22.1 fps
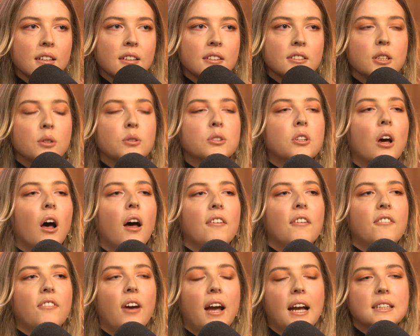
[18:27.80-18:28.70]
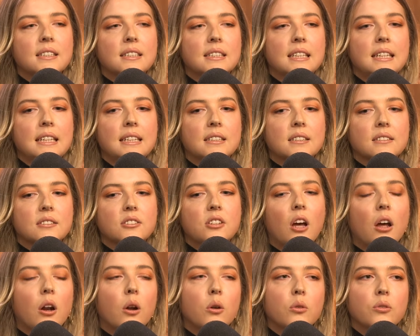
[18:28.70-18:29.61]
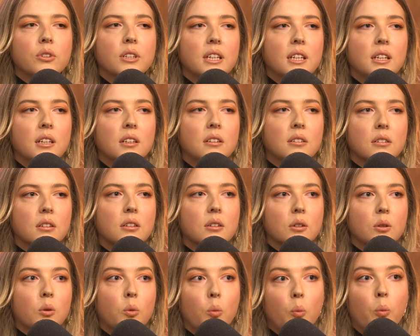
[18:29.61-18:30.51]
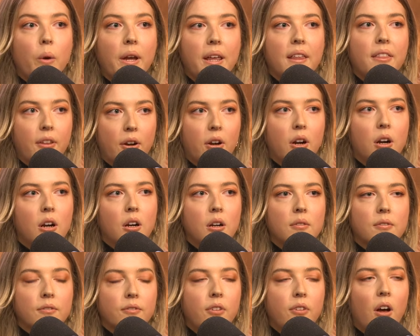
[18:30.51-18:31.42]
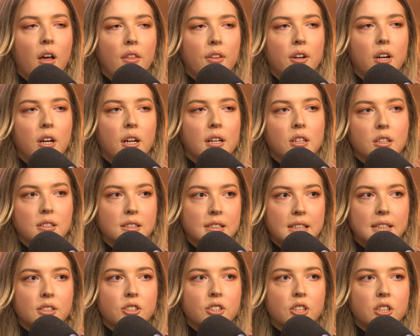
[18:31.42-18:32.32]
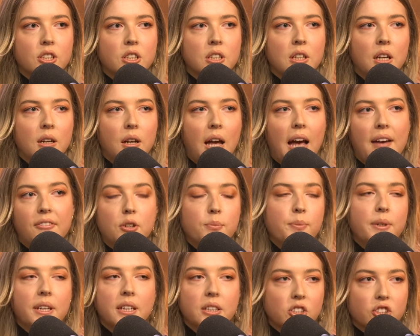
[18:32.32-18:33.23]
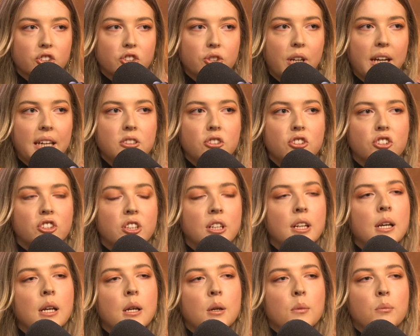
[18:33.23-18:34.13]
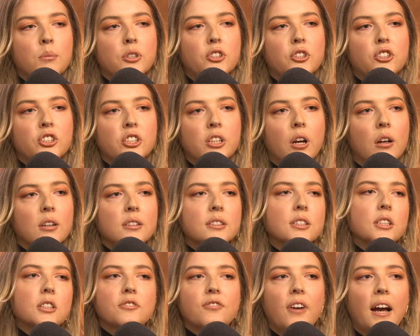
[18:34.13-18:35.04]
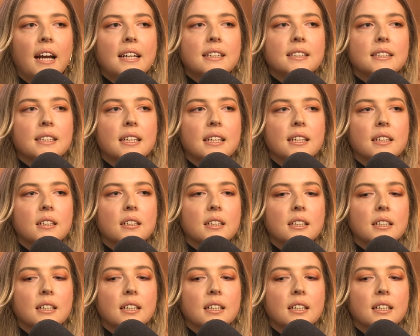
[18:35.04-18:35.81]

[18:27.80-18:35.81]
So Dawn finds it not only with her father and her sister after being estranged, but she also finds it